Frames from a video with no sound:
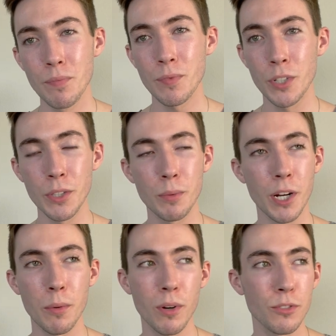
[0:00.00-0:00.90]
Really what
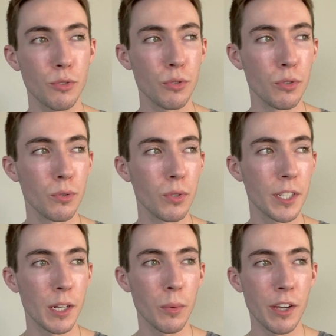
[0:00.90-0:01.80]
I want to
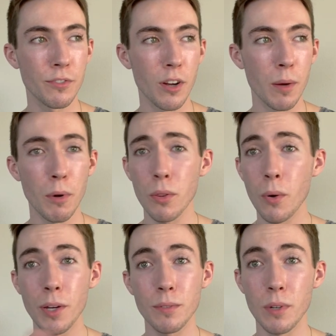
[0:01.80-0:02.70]
get away from,
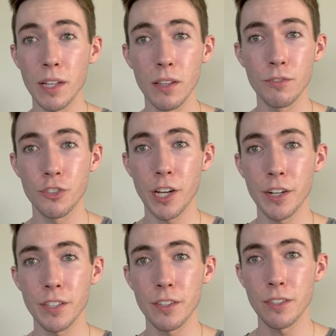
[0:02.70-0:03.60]
although I love
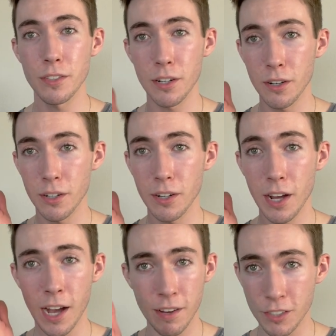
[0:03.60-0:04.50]
sharing things that are
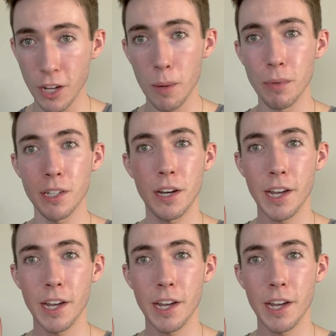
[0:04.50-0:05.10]
have a topic,